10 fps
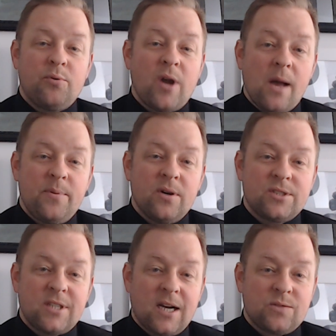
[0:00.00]
Pre-IPO
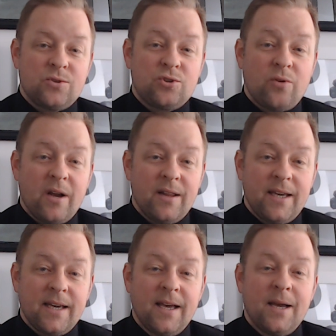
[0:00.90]
stocks were
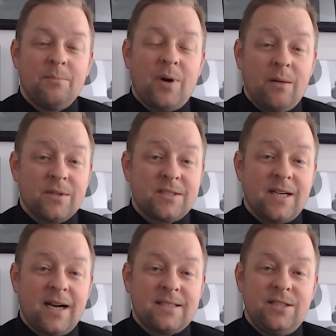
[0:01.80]
trailing public
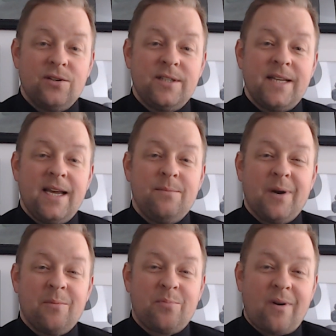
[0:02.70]
stocks year to date
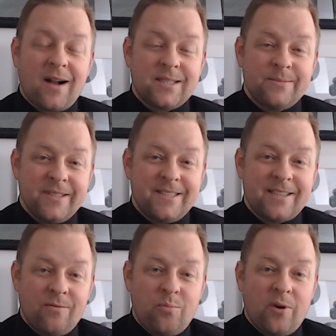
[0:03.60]
by approximately
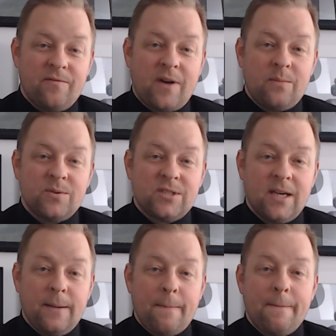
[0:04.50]

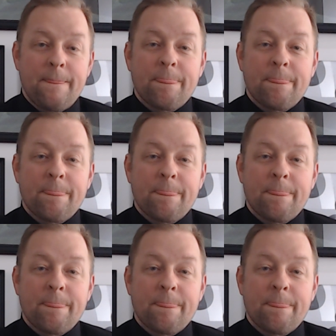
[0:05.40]
7.5%.